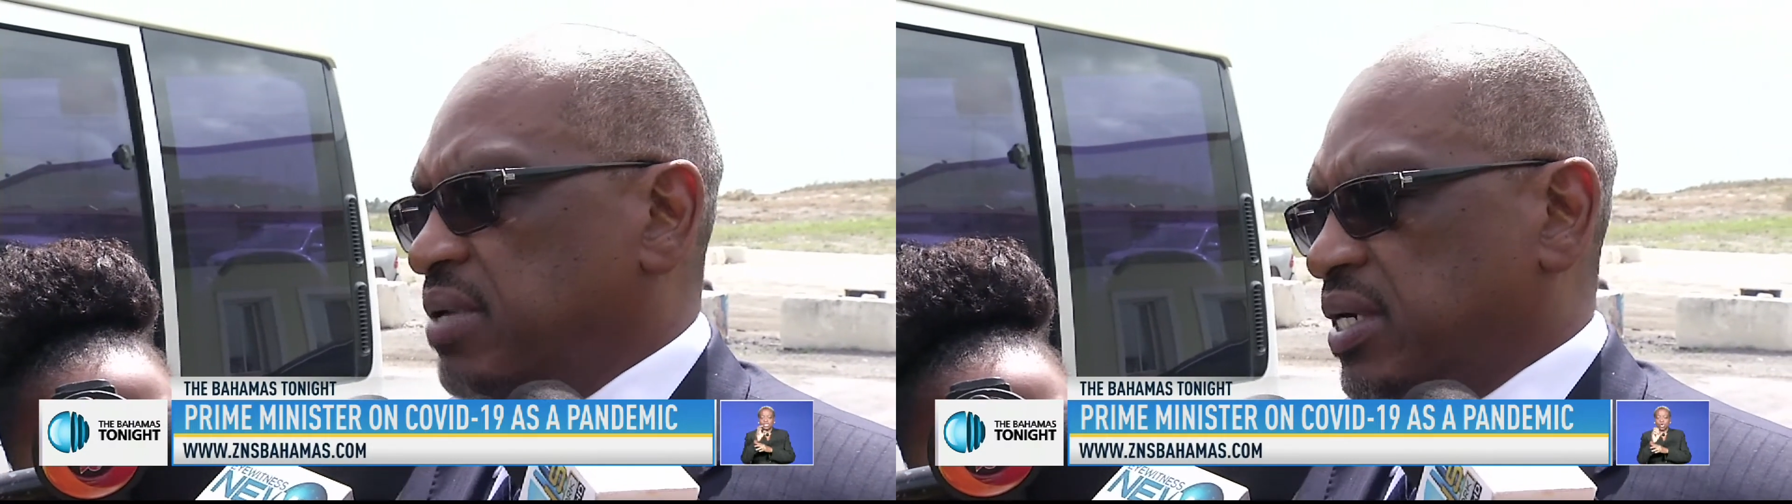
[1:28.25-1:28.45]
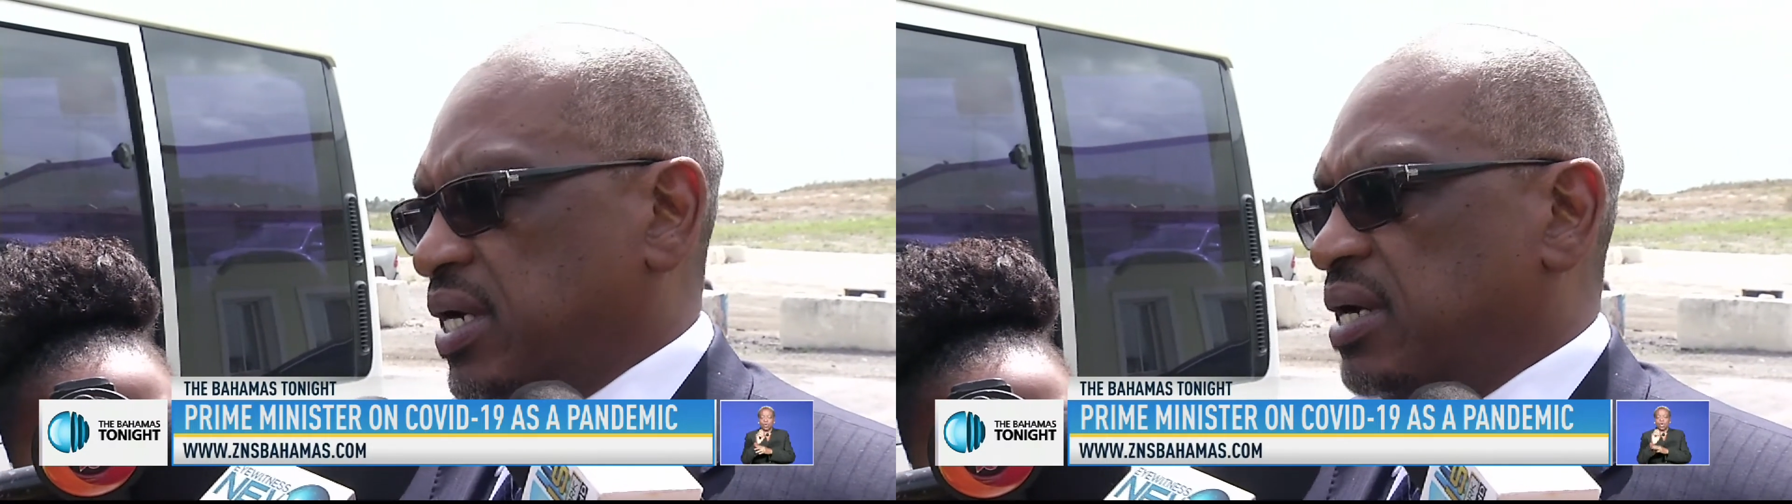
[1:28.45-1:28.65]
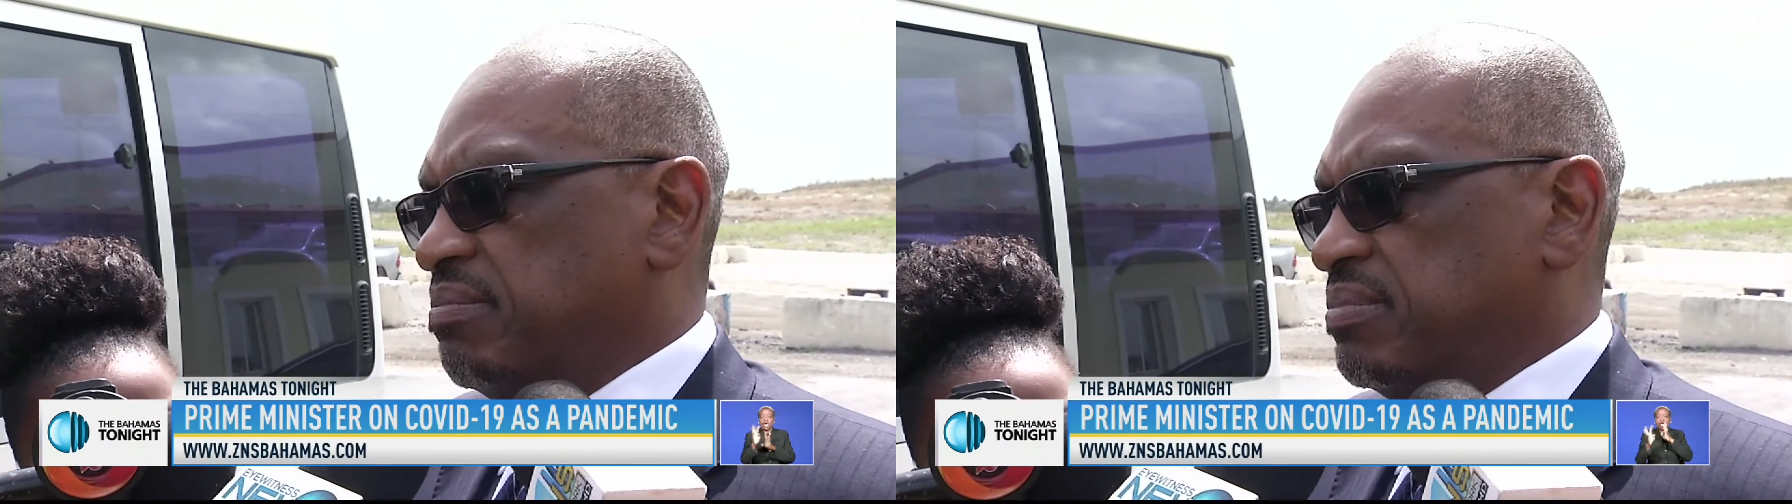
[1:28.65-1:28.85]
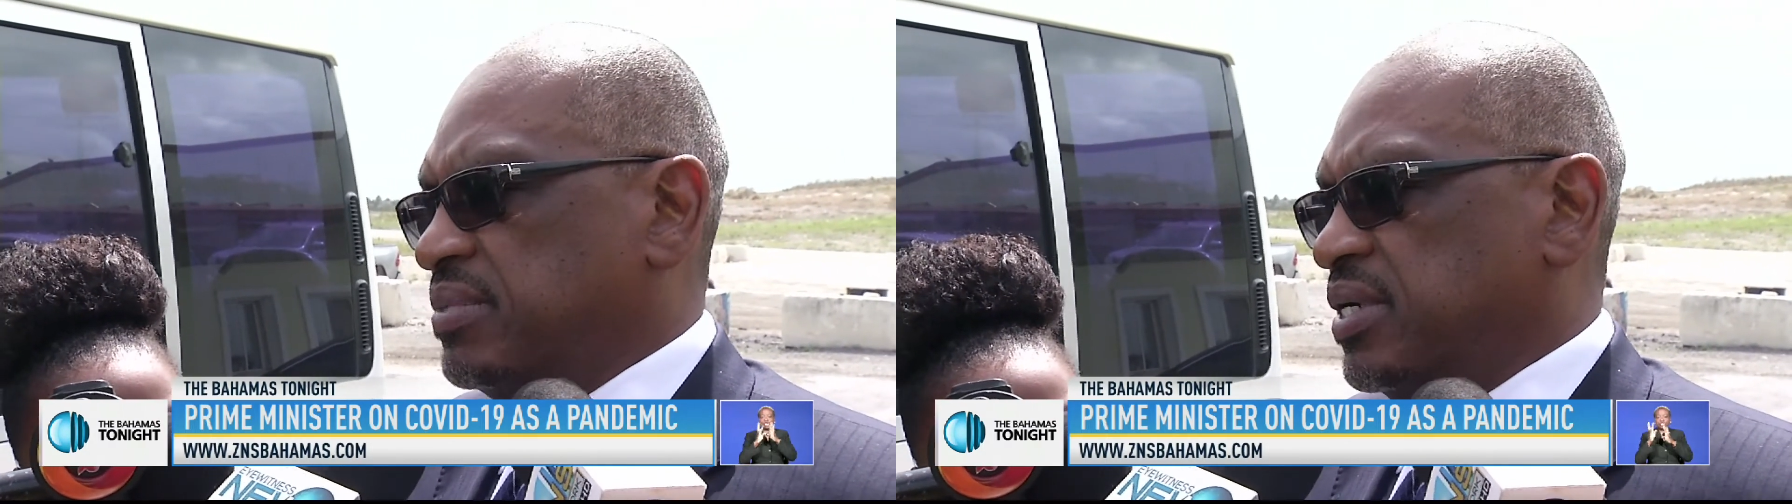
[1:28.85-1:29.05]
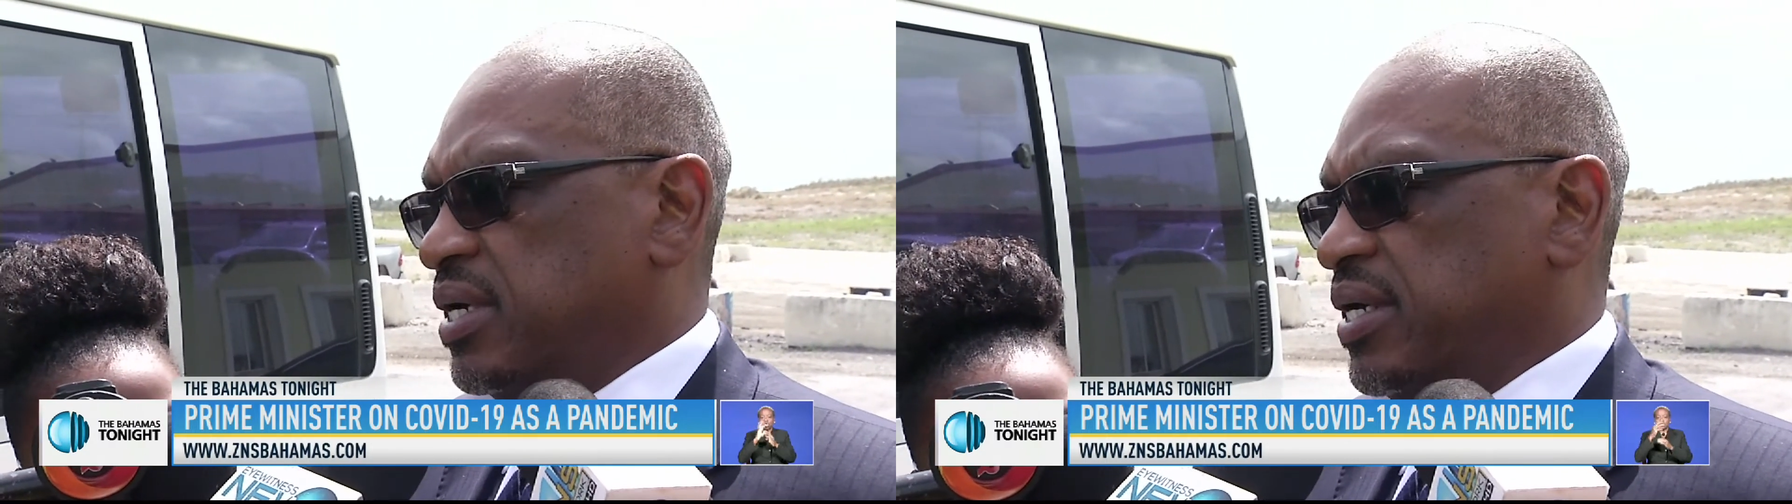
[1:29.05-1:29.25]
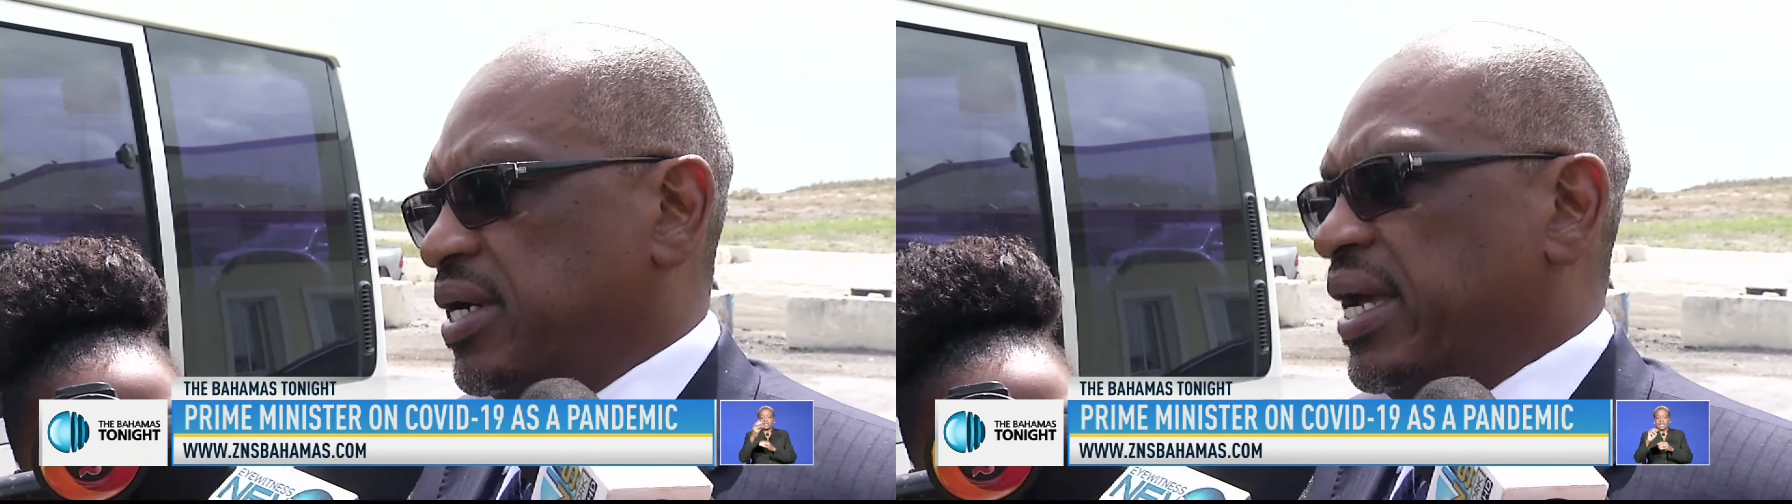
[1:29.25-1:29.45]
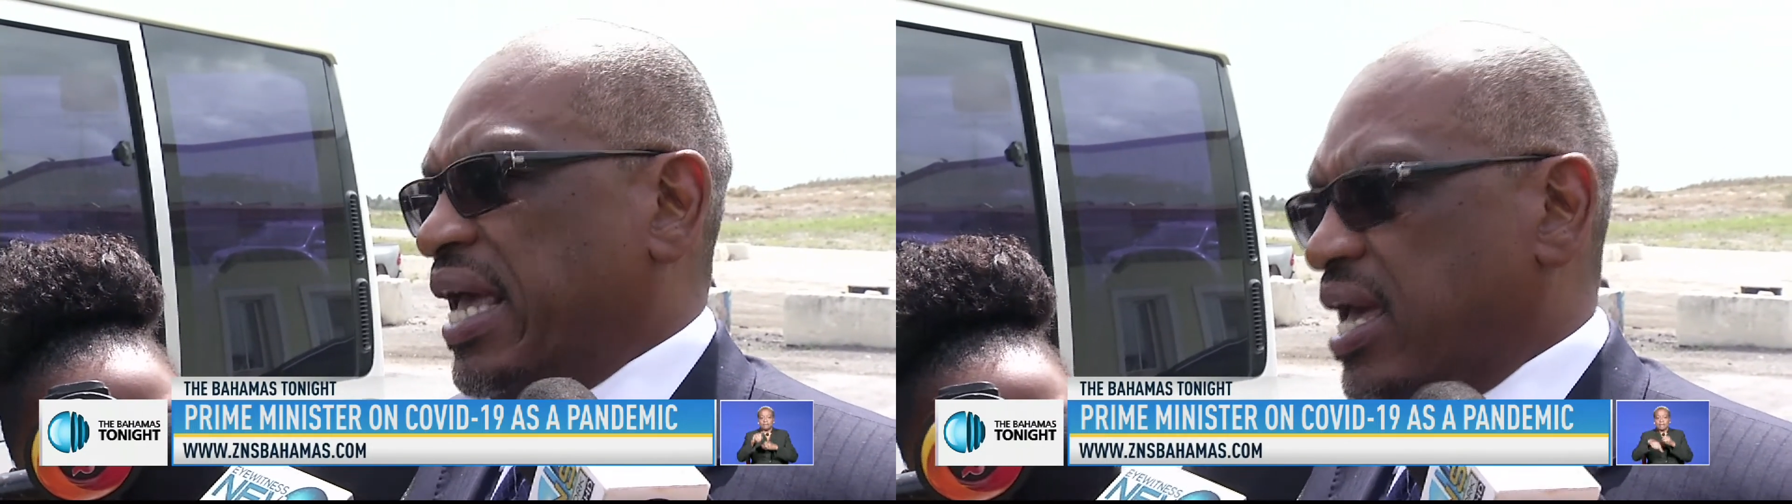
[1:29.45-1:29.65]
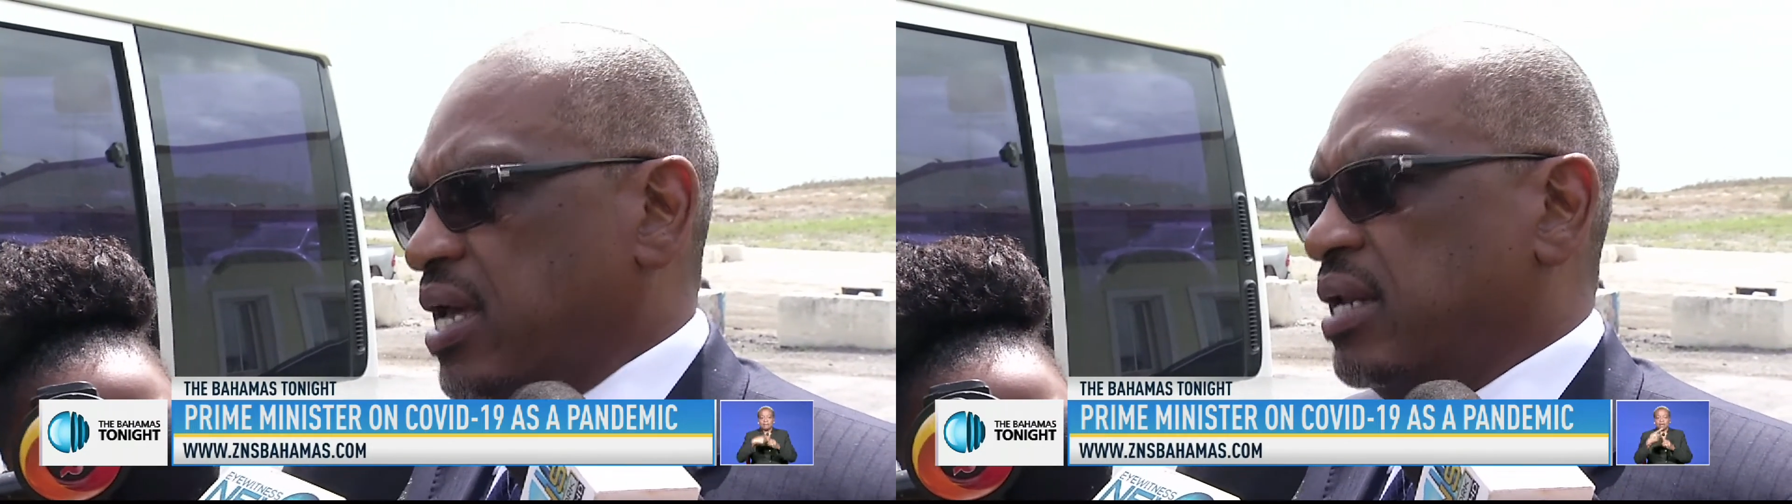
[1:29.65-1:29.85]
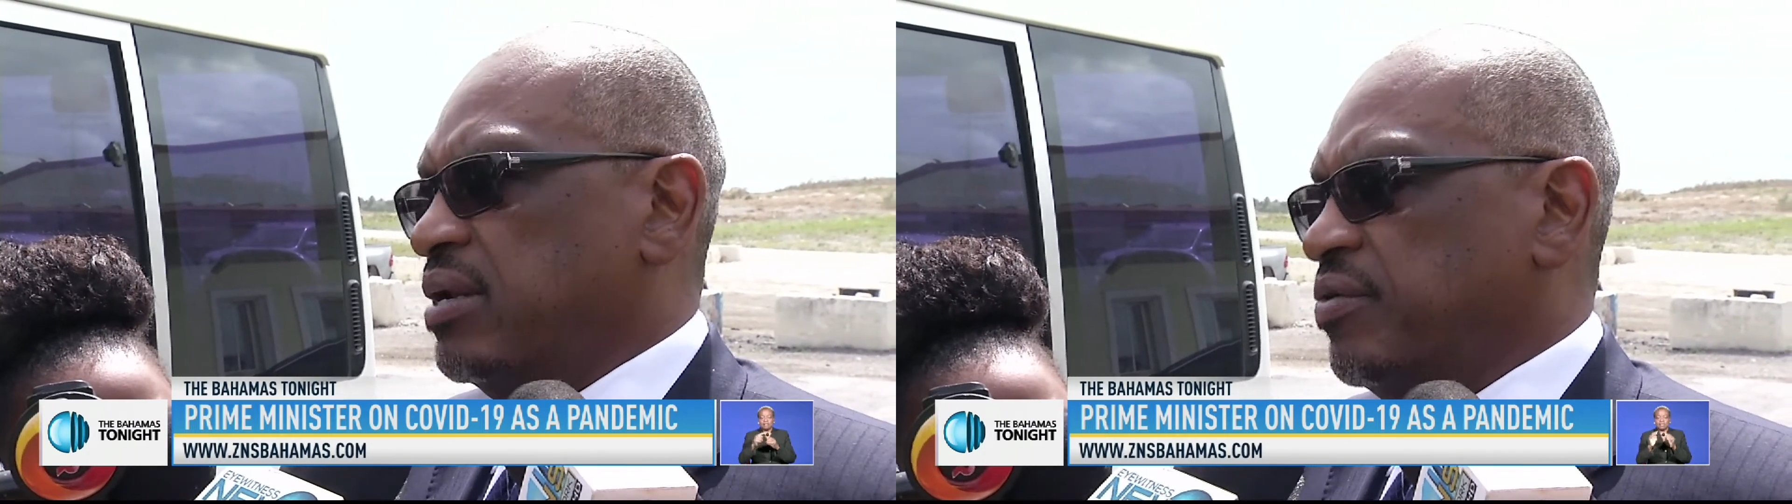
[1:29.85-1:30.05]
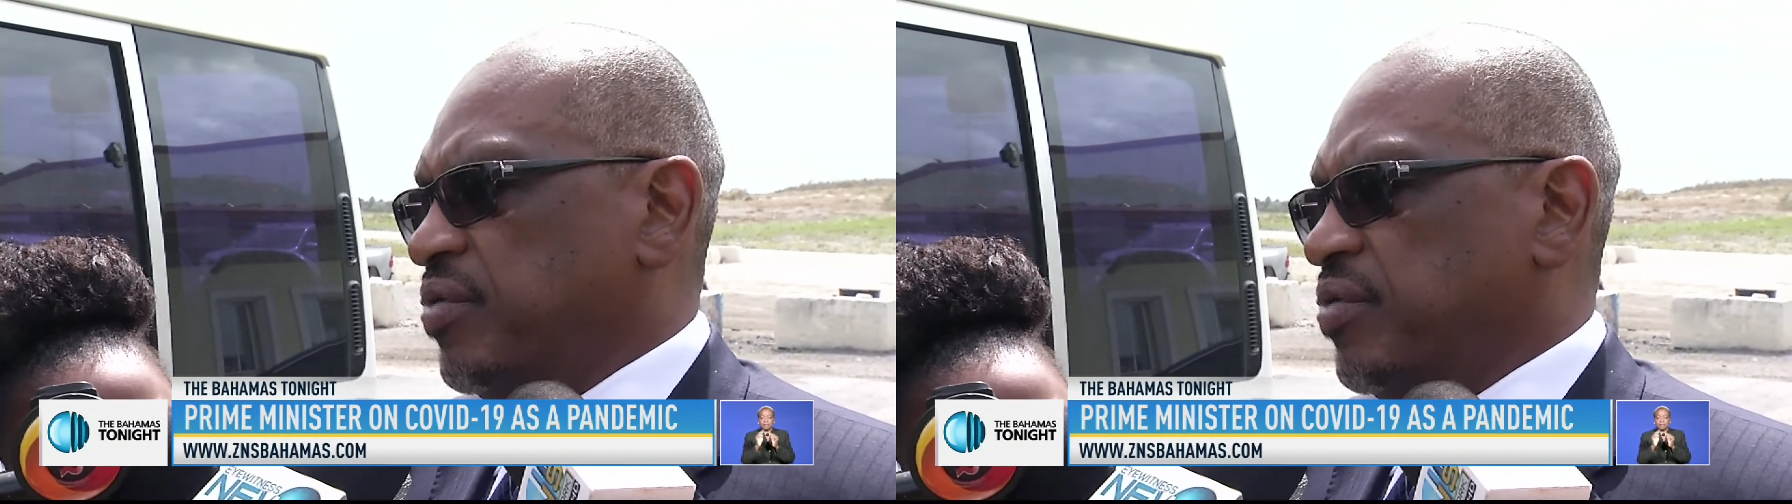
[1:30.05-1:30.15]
But um, I again